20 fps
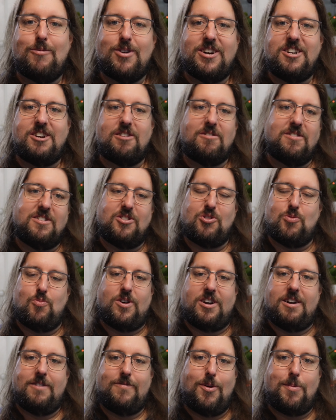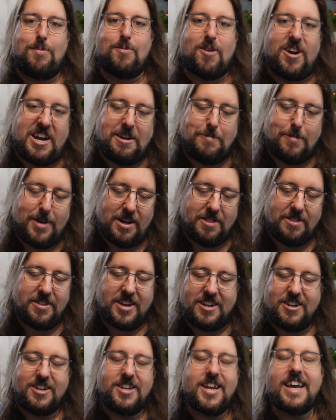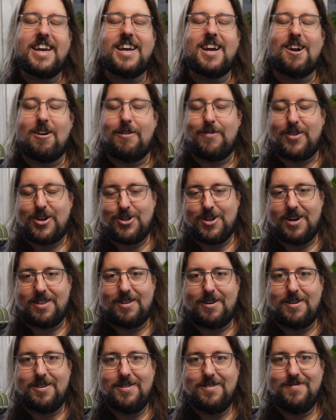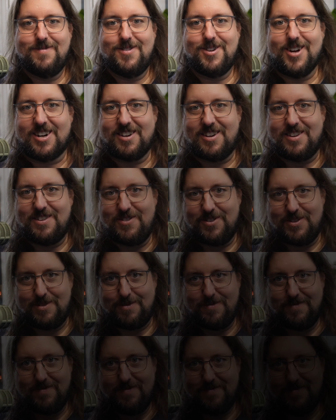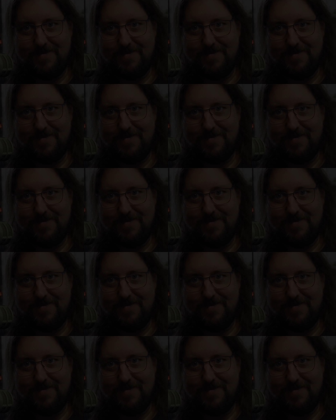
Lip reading: one during this wonderful Pride Month, and take care of each other. Talk to you soon.